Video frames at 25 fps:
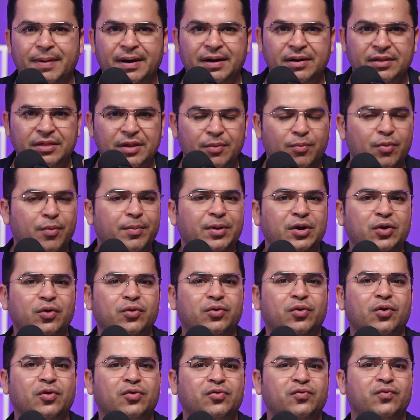but the moment you
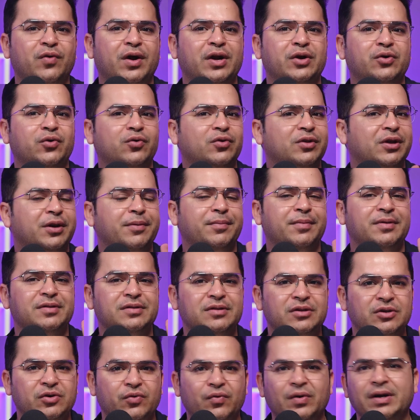cross 1 to 3
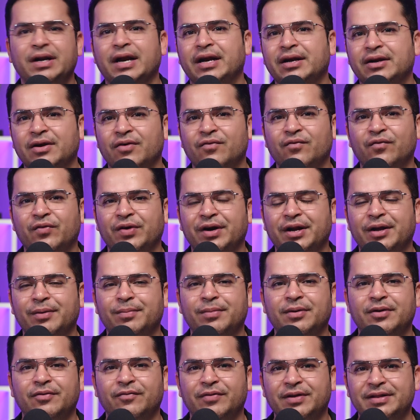months, you will get
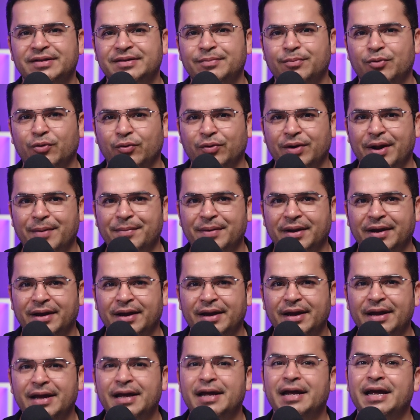comfortable with programming.
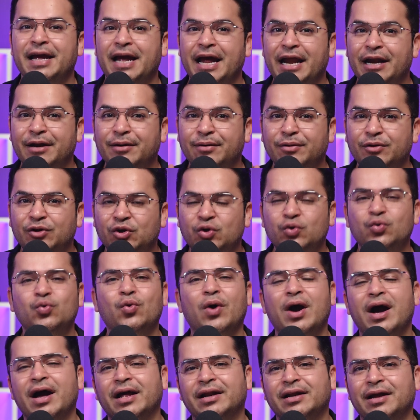And
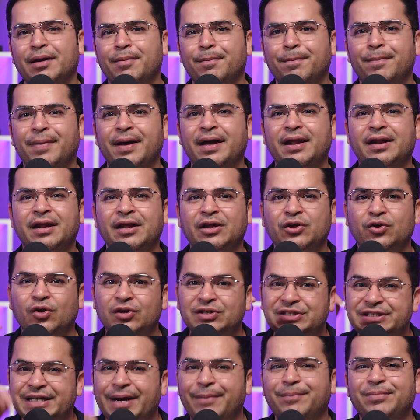you are comparing
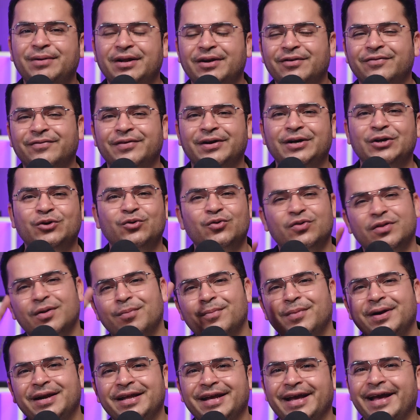your chapter 1 to
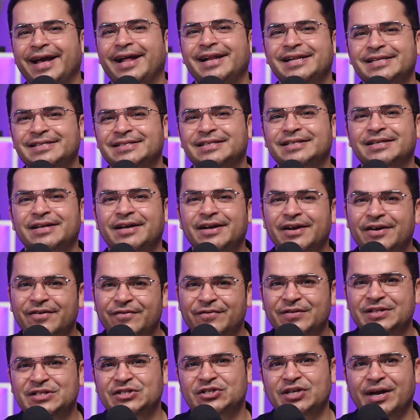somebody else
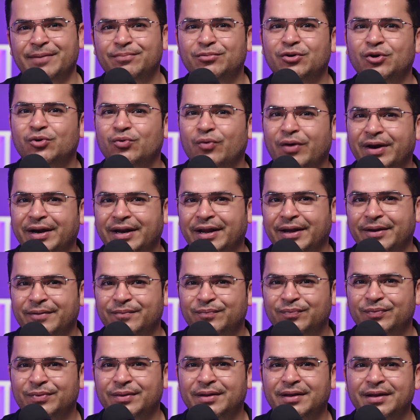with chapter 20,
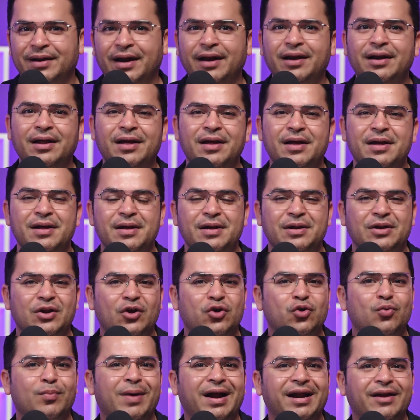right?
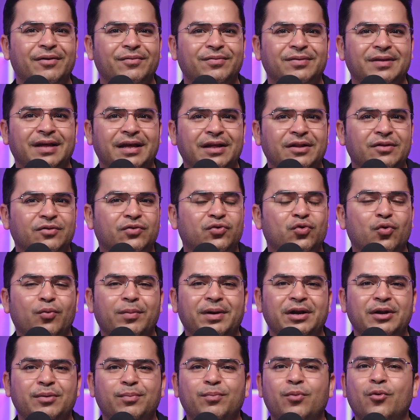Now, you might have seen so
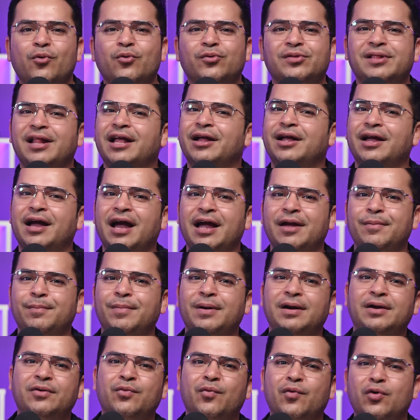many posts like, I
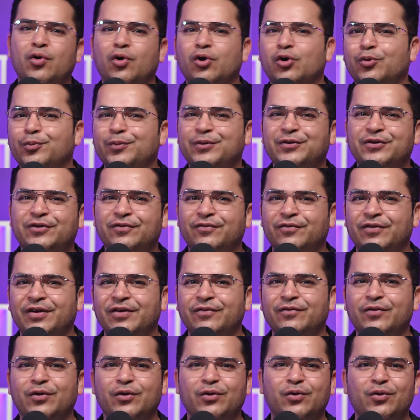built an automation
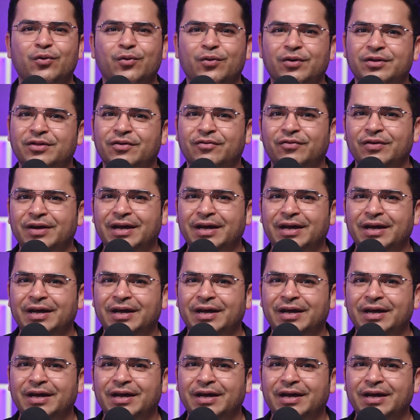framework over the